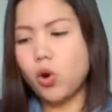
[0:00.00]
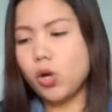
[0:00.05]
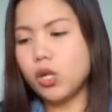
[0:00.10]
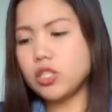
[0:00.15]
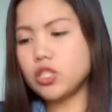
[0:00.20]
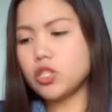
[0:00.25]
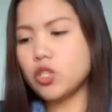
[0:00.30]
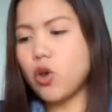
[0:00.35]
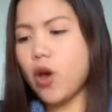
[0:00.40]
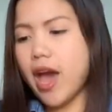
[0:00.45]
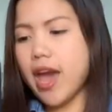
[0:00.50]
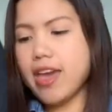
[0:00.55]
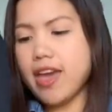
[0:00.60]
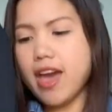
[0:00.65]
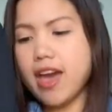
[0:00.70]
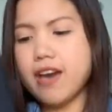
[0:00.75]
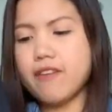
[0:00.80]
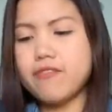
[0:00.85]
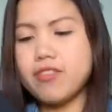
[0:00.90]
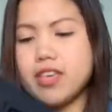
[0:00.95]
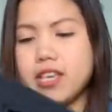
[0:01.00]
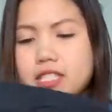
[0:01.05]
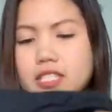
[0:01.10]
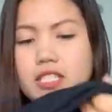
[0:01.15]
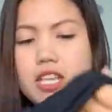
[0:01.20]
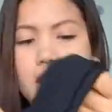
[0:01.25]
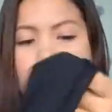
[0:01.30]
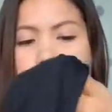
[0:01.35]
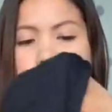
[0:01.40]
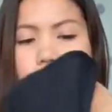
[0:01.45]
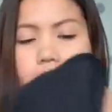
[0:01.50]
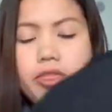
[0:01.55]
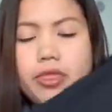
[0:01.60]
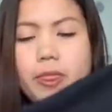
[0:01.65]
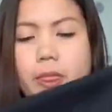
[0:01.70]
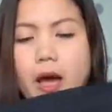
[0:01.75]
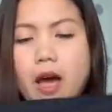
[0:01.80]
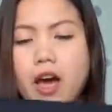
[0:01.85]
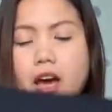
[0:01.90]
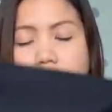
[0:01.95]
So I have this
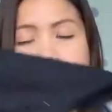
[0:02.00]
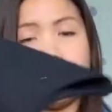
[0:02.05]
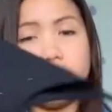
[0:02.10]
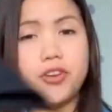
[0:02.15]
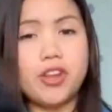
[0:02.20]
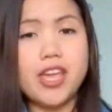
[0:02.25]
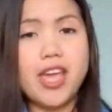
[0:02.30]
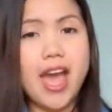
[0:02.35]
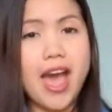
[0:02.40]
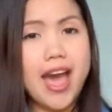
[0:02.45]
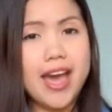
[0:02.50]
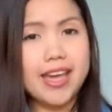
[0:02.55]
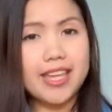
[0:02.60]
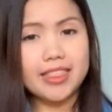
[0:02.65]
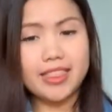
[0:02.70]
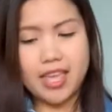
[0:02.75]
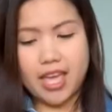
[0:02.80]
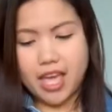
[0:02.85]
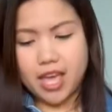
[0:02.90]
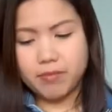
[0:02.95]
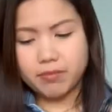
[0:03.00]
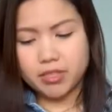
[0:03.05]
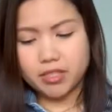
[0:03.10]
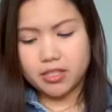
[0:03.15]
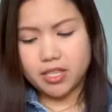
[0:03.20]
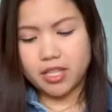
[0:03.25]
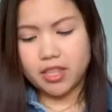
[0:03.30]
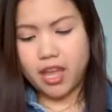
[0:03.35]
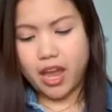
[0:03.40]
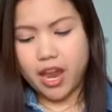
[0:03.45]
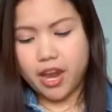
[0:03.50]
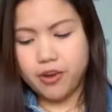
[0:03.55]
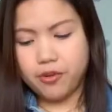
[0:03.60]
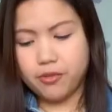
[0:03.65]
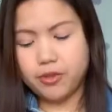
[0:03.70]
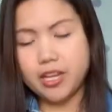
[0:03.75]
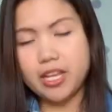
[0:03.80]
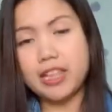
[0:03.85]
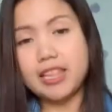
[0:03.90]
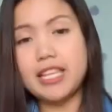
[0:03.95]
3 items that I
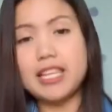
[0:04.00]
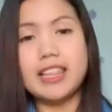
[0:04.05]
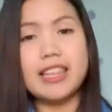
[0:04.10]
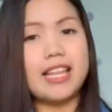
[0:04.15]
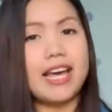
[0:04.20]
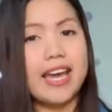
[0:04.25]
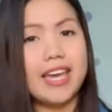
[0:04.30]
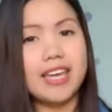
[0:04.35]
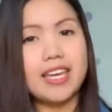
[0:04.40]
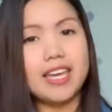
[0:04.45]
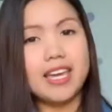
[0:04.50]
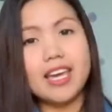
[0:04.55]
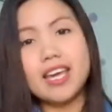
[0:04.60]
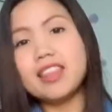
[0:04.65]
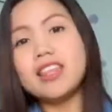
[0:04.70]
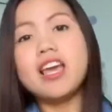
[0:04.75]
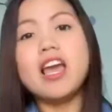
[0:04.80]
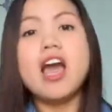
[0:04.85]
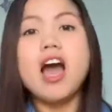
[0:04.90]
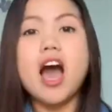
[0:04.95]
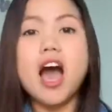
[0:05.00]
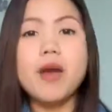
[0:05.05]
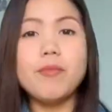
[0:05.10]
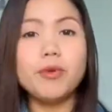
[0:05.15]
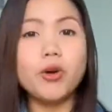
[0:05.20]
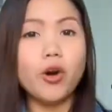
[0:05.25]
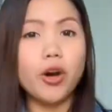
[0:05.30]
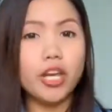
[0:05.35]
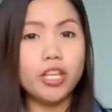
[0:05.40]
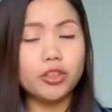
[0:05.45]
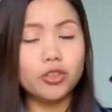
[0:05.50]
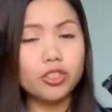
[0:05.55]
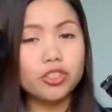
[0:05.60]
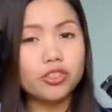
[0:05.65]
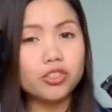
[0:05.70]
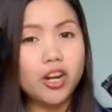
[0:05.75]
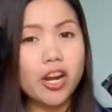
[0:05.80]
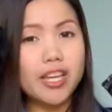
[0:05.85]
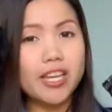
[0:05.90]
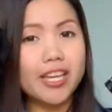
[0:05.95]
really like. It, I'm going to
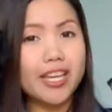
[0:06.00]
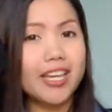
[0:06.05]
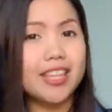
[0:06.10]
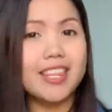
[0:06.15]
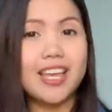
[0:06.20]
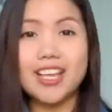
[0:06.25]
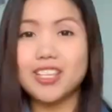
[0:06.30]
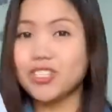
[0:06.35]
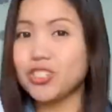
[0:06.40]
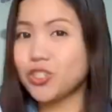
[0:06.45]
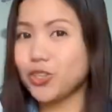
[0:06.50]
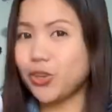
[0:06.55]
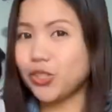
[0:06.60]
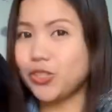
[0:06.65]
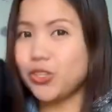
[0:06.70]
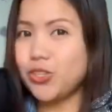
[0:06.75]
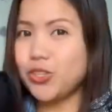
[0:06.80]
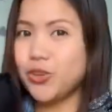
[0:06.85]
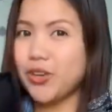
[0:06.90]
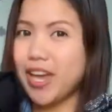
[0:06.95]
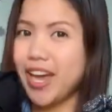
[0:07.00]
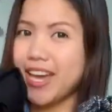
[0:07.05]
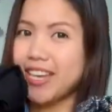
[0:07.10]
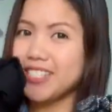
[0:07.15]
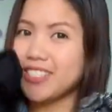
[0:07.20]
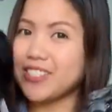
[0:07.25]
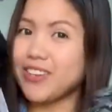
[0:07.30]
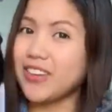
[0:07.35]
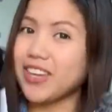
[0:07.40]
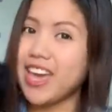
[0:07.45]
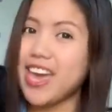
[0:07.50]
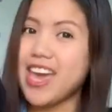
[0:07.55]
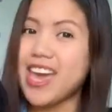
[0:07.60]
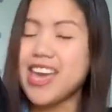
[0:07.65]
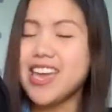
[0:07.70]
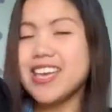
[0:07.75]
try it and show it to you guys. Okay,